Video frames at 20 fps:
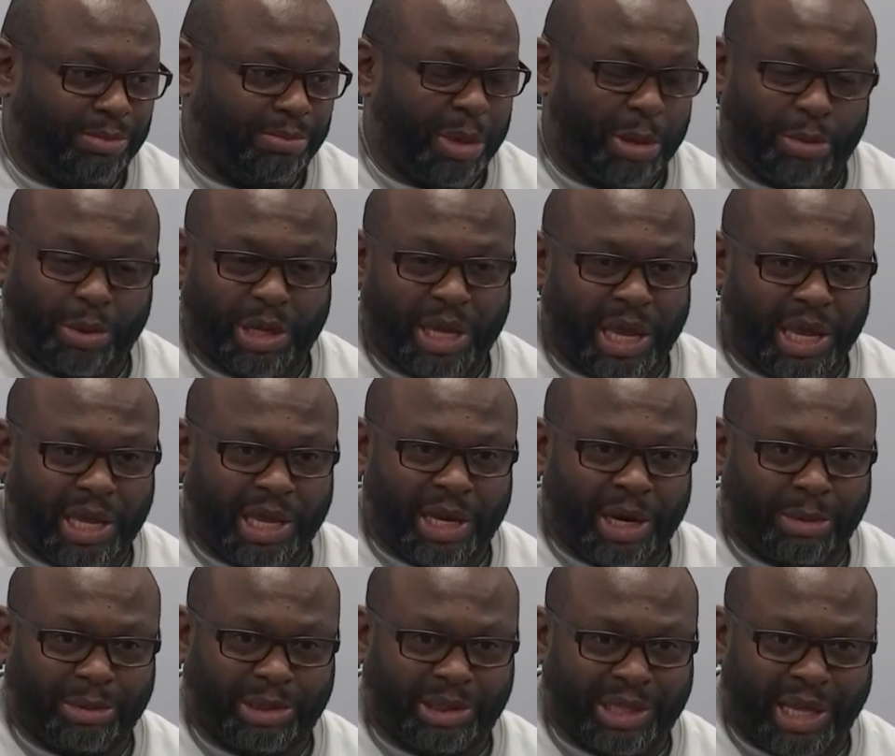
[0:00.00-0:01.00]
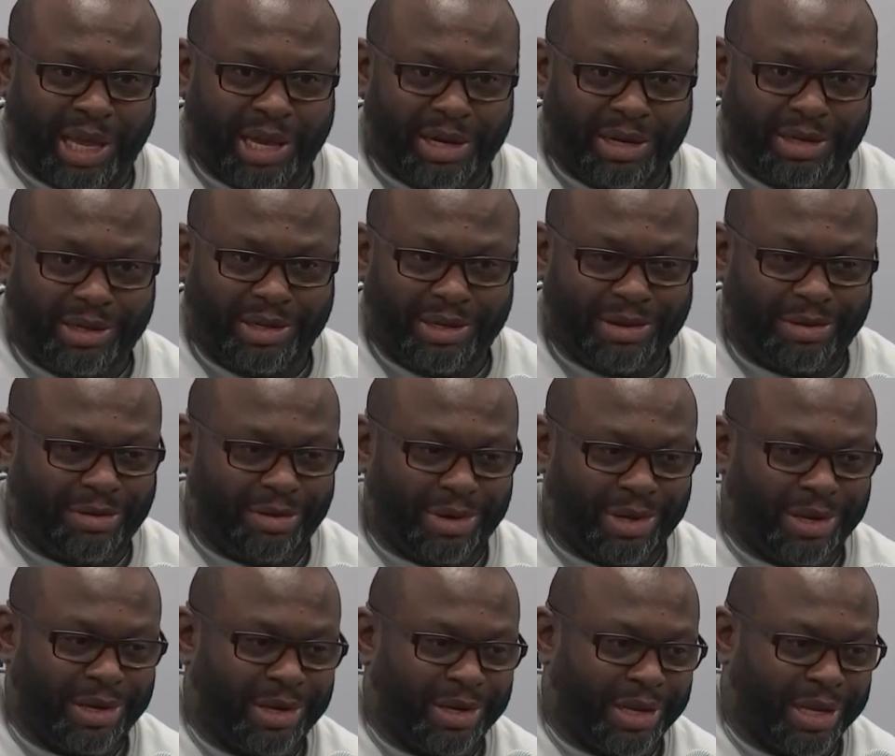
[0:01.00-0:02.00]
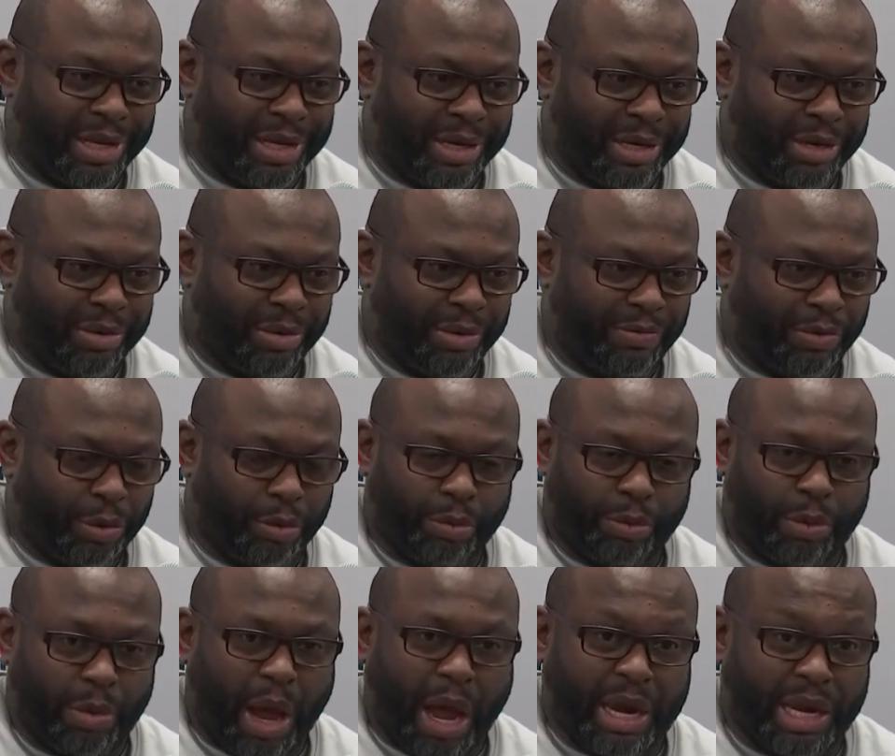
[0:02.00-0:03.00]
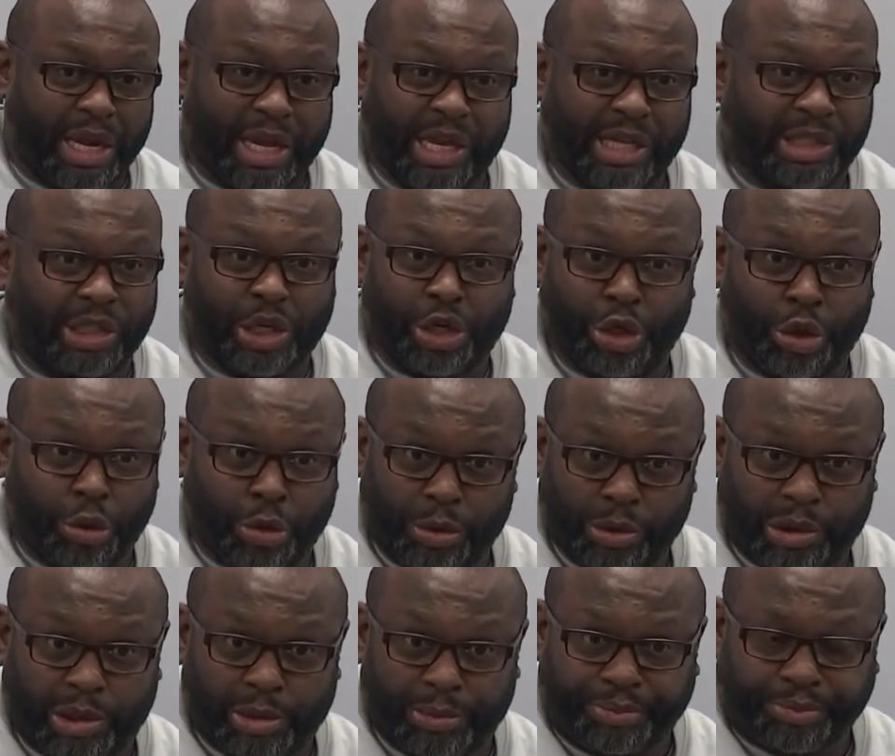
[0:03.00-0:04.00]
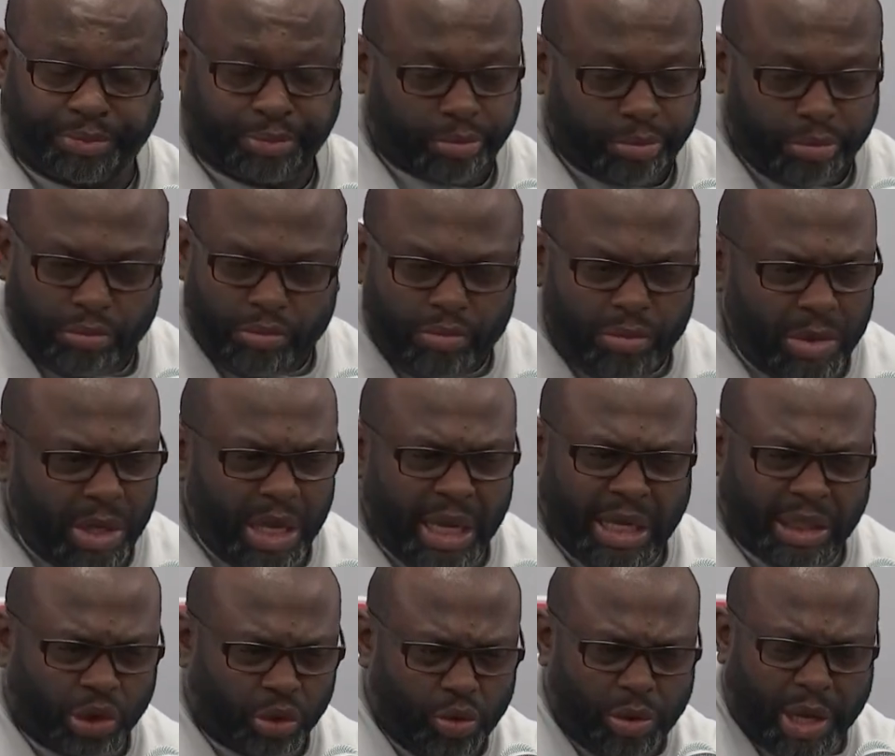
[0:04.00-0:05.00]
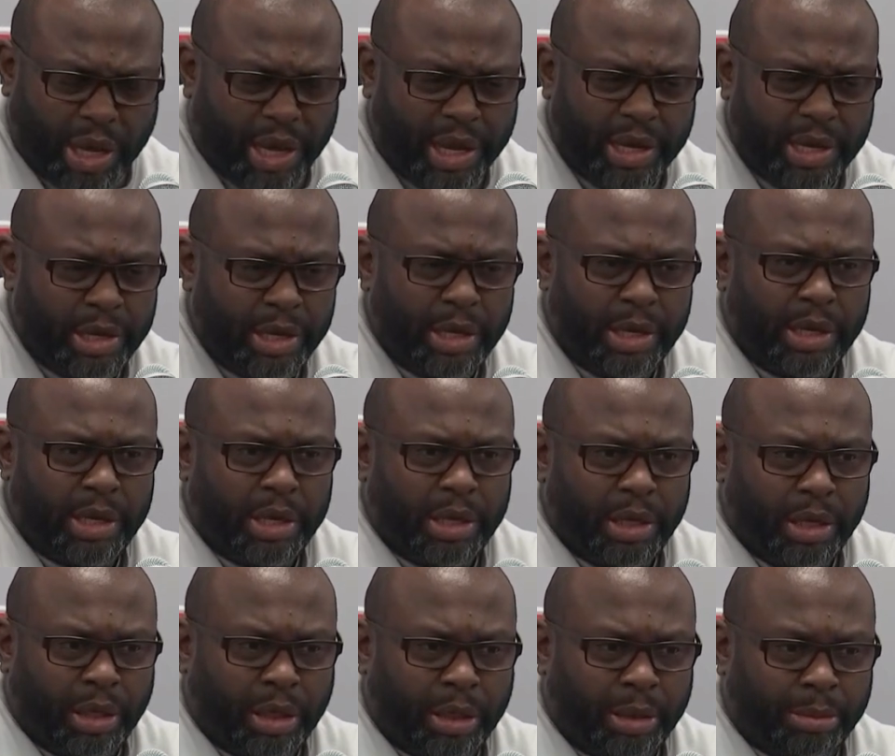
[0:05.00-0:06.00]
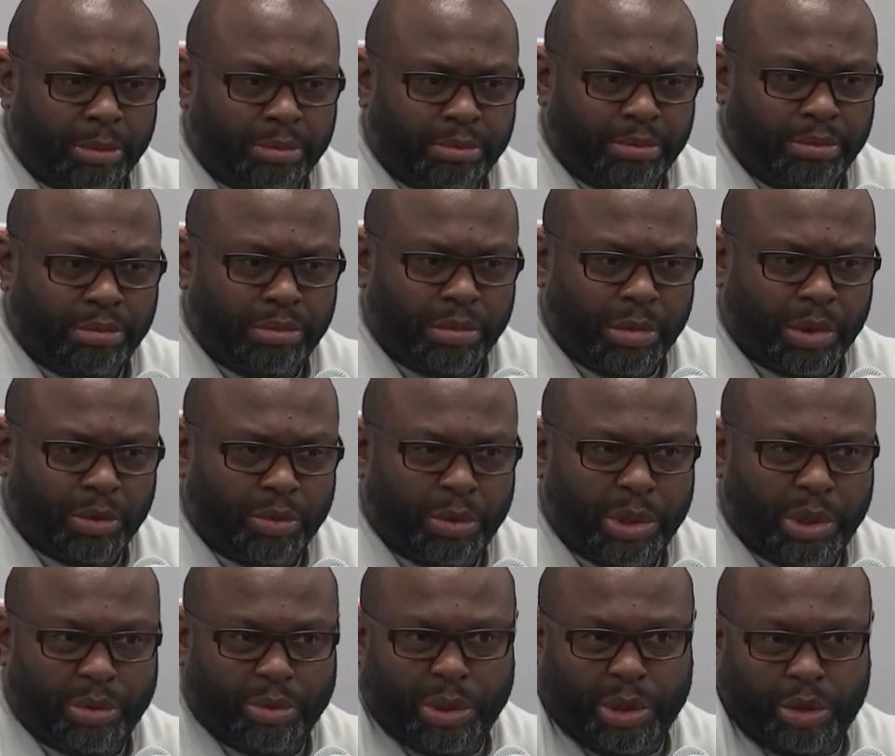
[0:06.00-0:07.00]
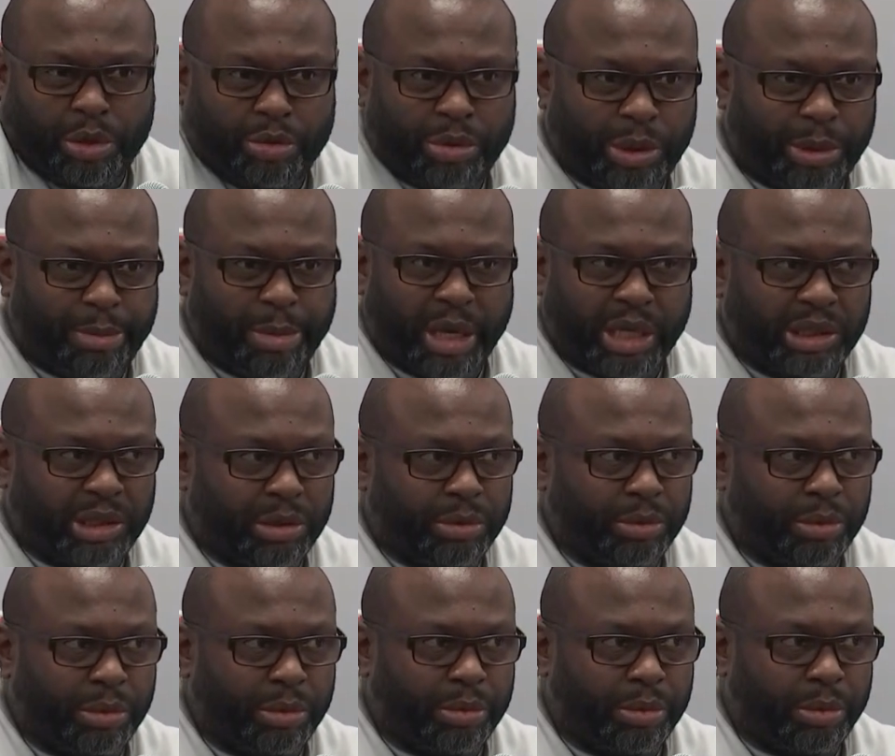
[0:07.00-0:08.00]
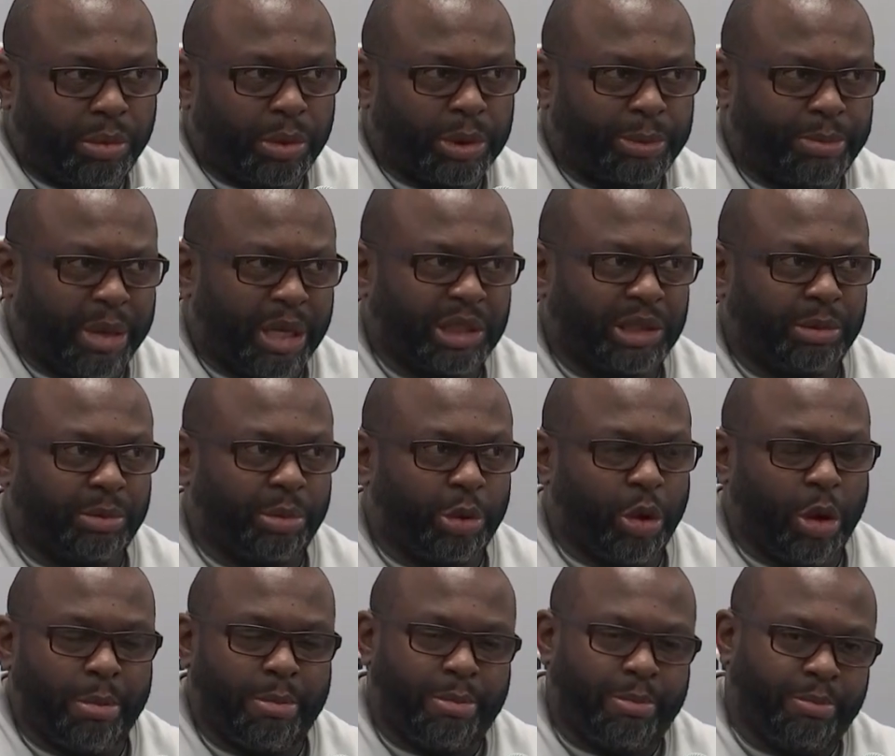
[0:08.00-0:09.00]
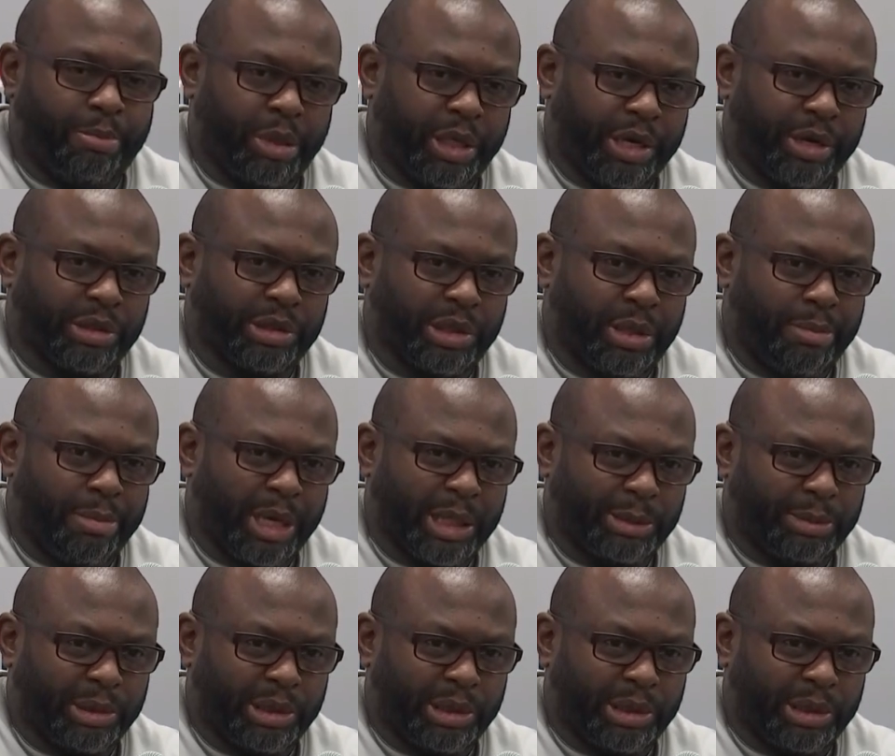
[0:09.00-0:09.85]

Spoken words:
People can't get upset and if their idea isn't used. That's okay, and we do what's best to put our players in the best